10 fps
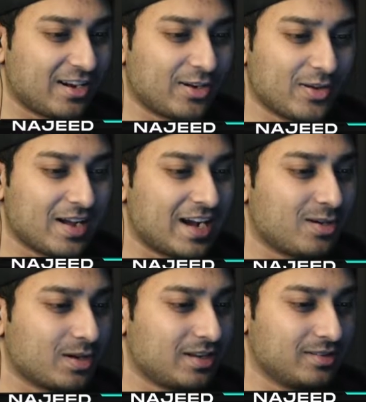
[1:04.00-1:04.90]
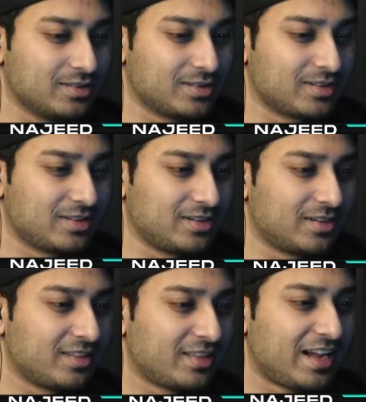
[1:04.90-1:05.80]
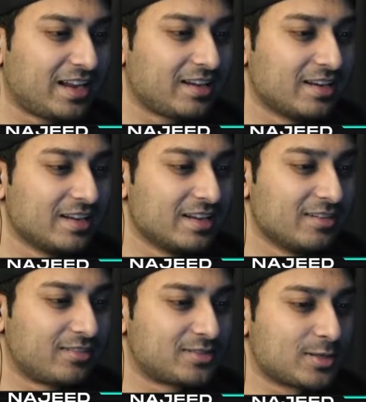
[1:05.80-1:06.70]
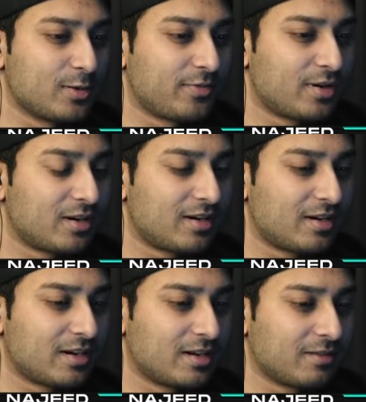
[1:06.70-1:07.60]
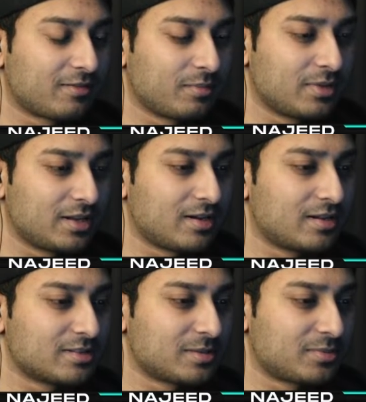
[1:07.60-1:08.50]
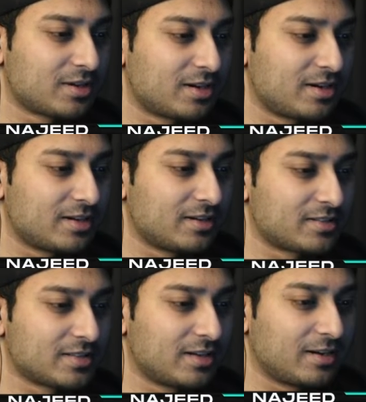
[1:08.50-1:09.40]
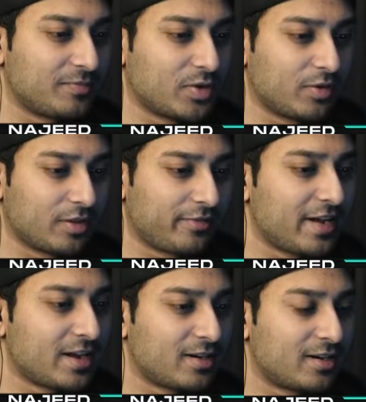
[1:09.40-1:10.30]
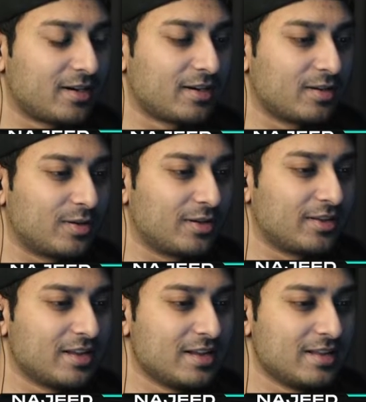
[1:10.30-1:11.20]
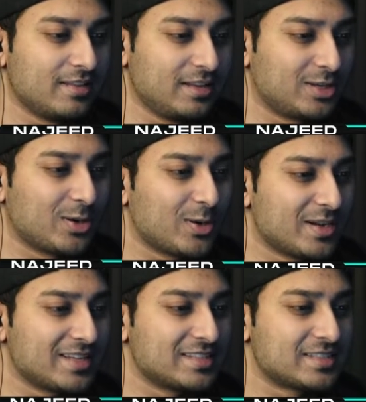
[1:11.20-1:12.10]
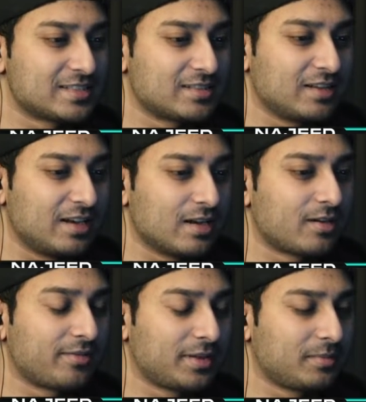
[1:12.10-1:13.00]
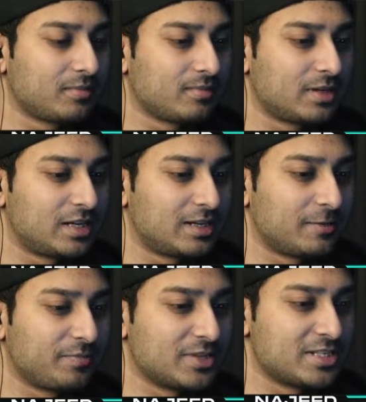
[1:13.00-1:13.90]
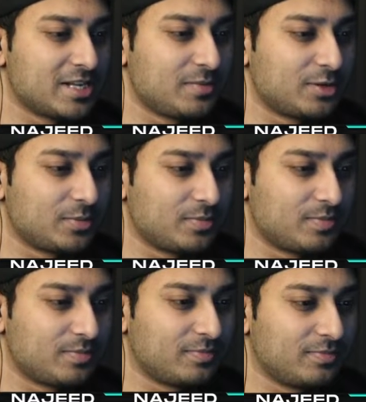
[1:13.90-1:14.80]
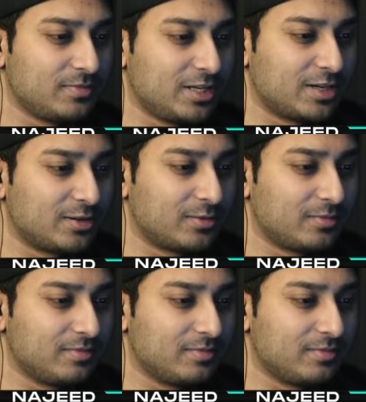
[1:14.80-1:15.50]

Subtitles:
don't know how he'll look good in that. So far, from the concept art, or the fan art, or the toys, none of them seem to, you know,